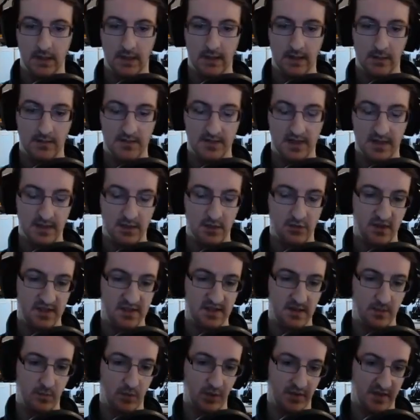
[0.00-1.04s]
it's an
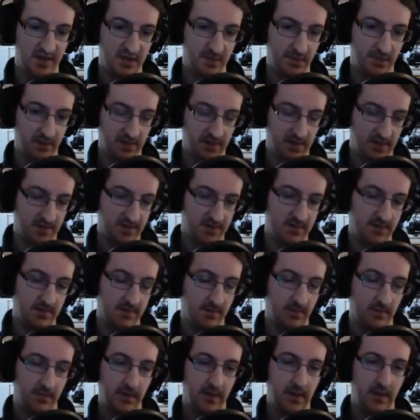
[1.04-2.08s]
interesting one, this, because
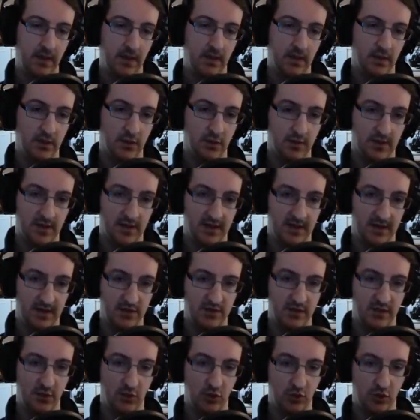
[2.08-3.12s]
you can't
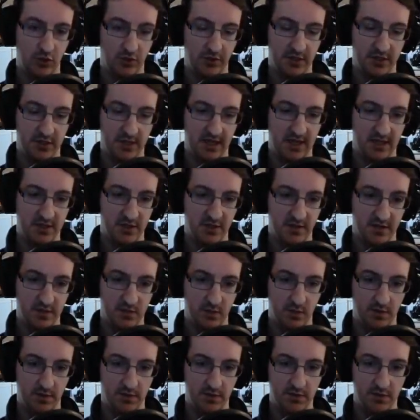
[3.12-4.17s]
actually hold the charge on this
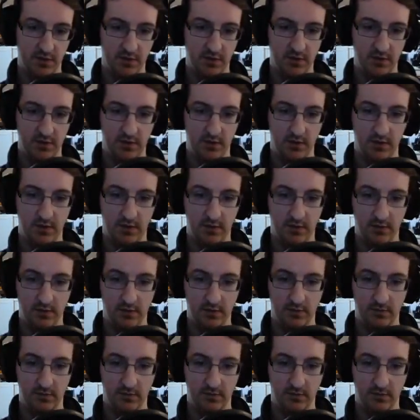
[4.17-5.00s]
one, so you can,